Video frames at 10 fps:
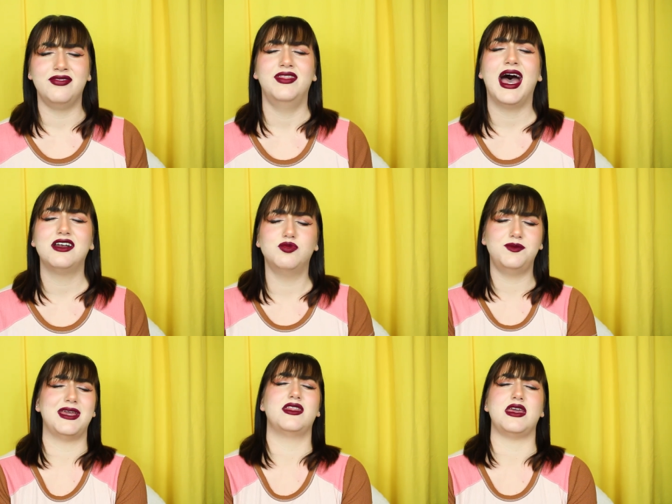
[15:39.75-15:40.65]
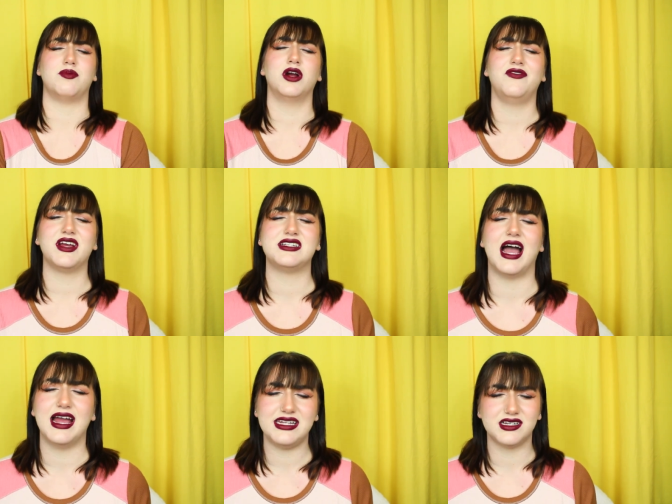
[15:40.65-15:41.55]
That would be the perfect
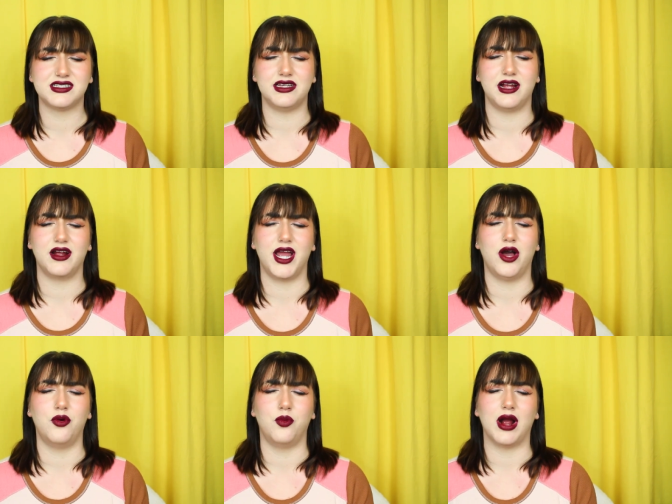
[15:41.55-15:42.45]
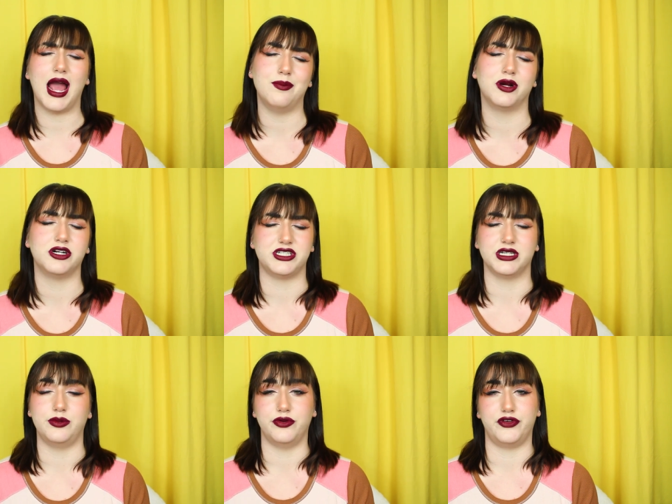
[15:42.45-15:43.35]
ideal scenario where I
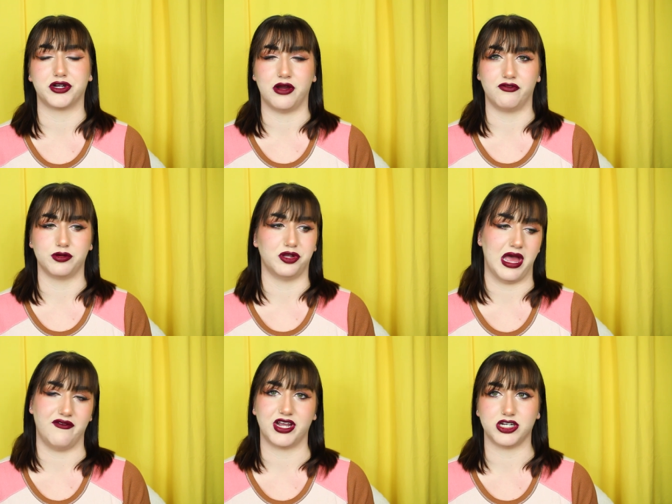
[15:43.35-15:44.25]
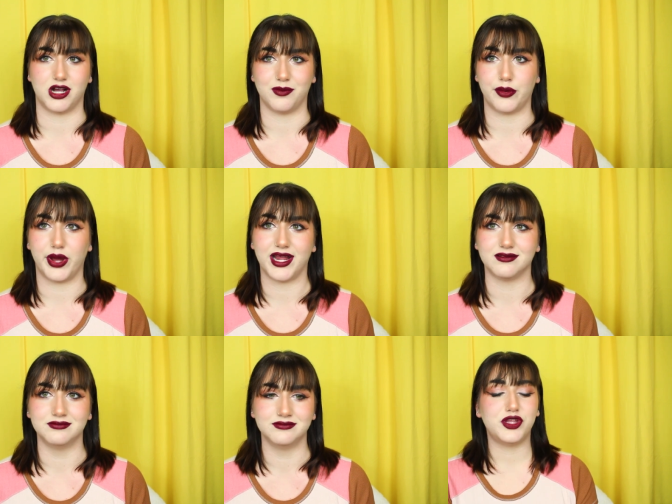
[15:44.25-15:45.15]
personally would feel comfortable having a dog at my
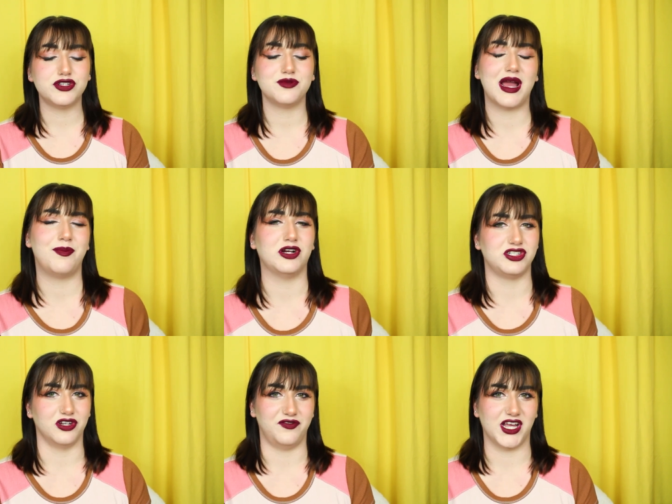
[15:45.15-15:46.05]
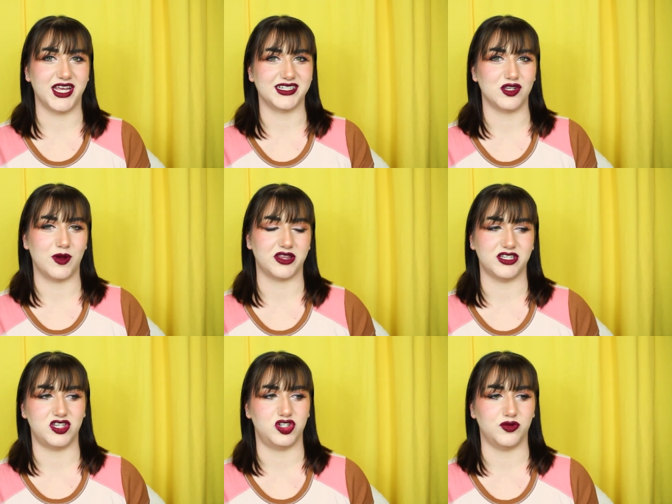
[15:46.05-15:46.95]
wedding. Those are my personal feelings about
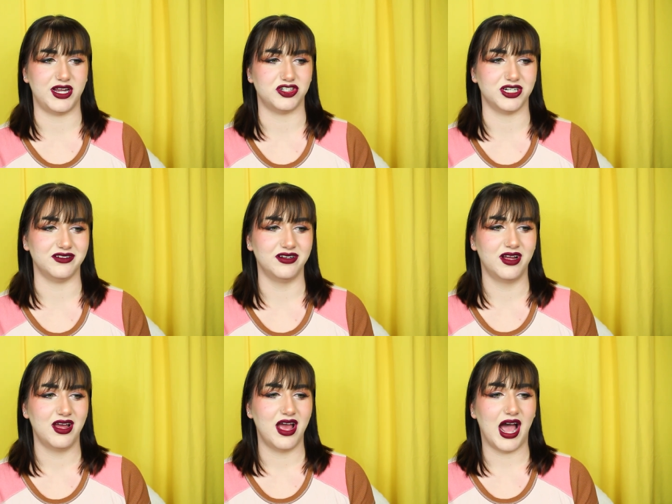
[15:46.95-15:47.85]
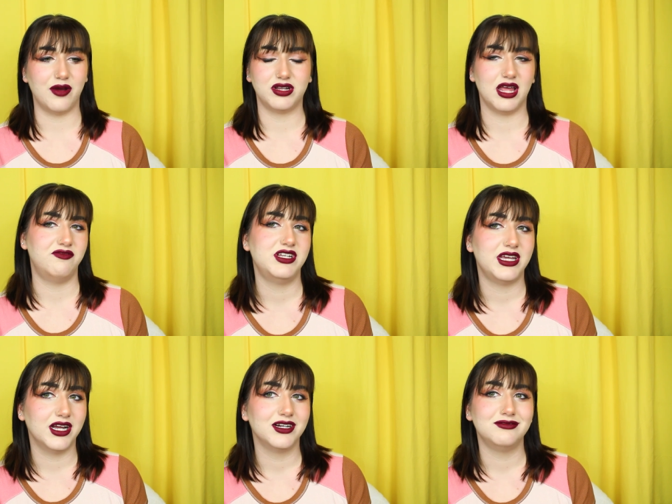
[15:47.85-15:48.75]
the situation. I would love to
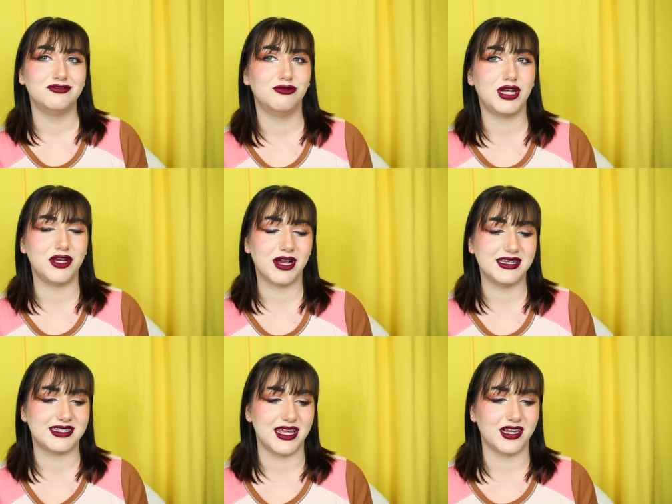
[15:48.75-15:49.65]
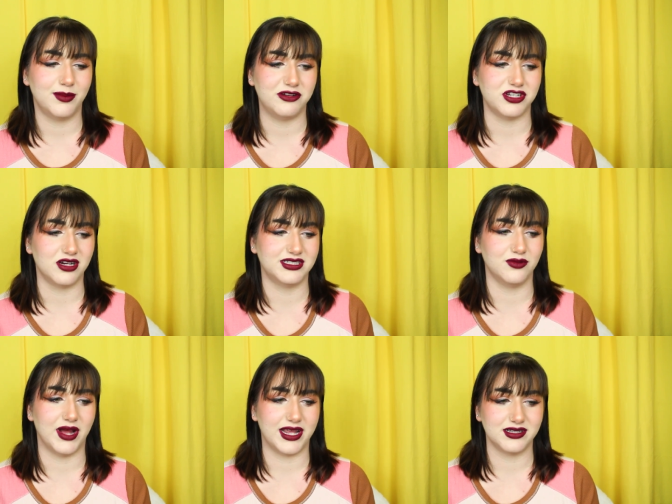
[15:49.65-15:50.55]
hear what you guys think about dogs
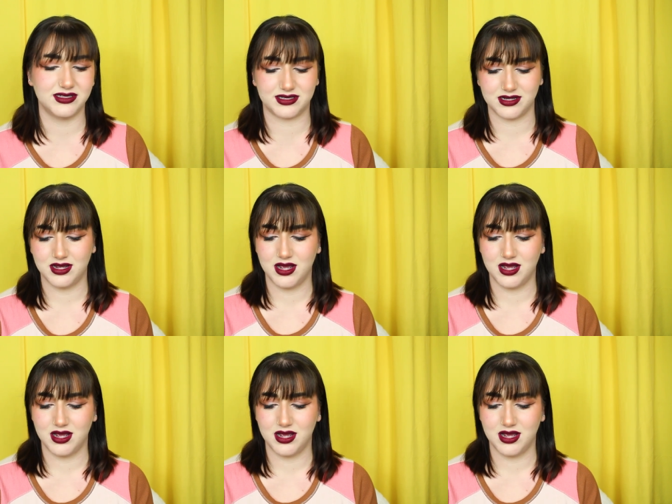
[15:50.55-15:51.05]
at weddings.